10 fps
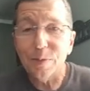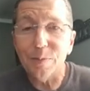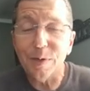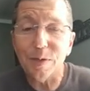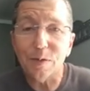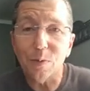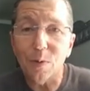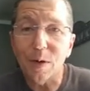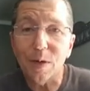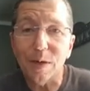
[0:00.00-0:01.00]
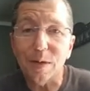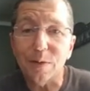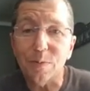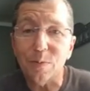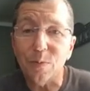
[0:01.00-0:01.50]
We need to walk
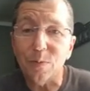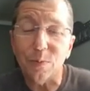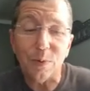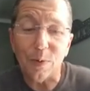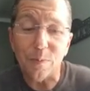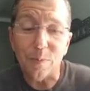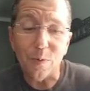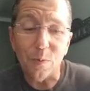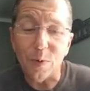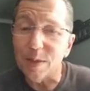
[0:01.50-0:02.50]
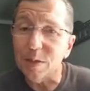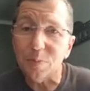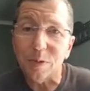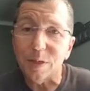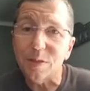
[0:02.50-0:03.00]
in a, a way that's
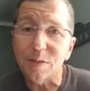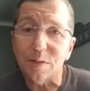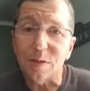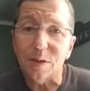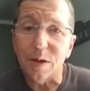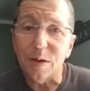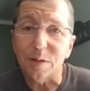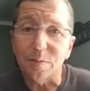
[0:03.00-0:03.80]
pleasing to God